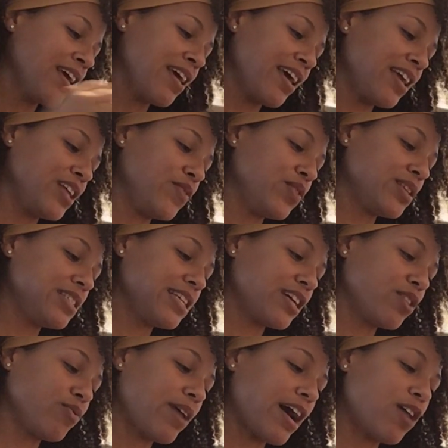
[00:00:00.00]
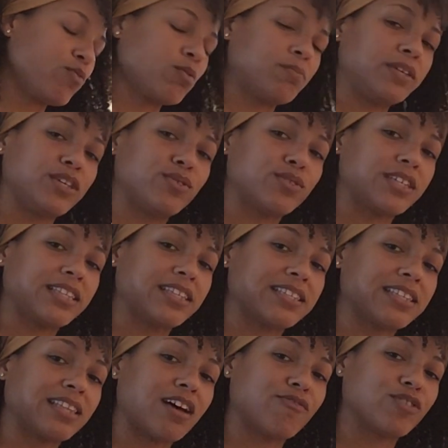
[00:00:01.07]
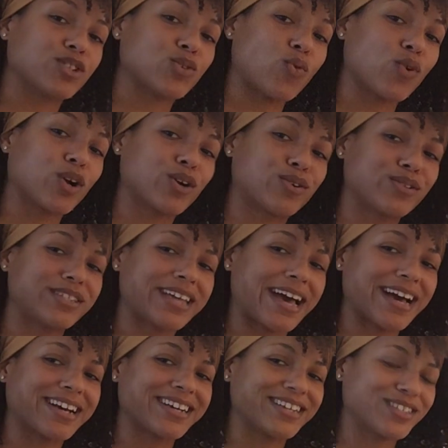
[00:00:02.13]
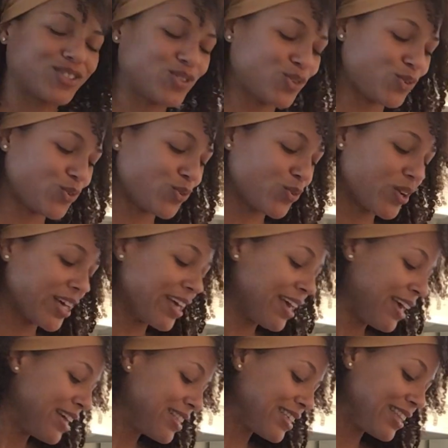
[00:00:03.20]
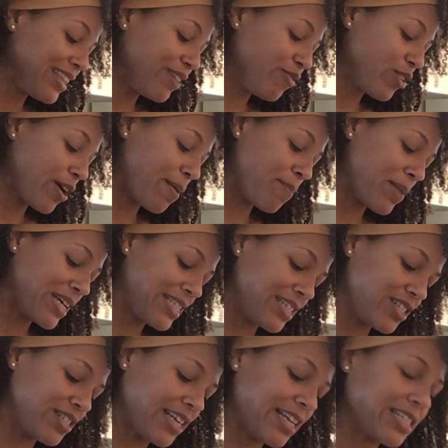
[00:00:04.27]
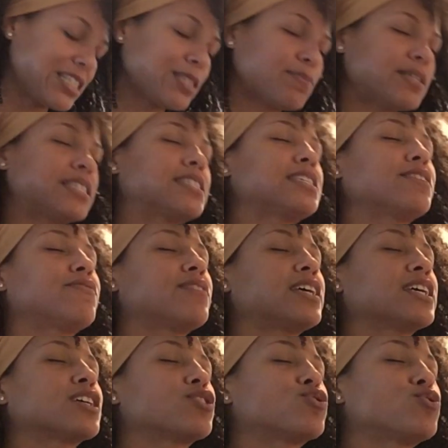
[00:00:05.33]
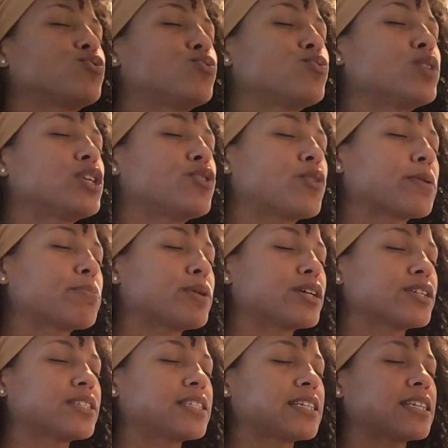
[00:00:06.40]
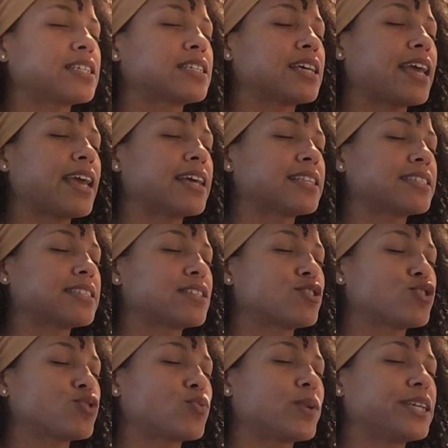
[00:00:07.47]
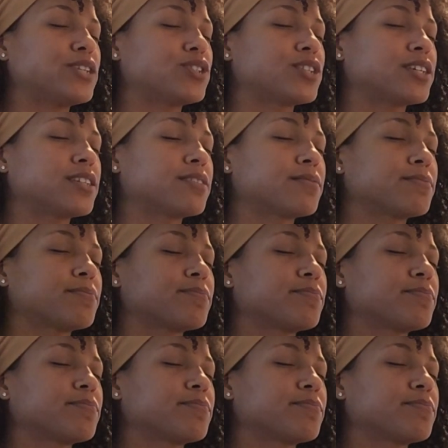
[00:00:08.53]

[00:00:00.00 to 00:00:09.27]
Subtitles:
And if you stick around, we'll be using this Lover's Oracle deck to deliver a message that is specific to your person and situation.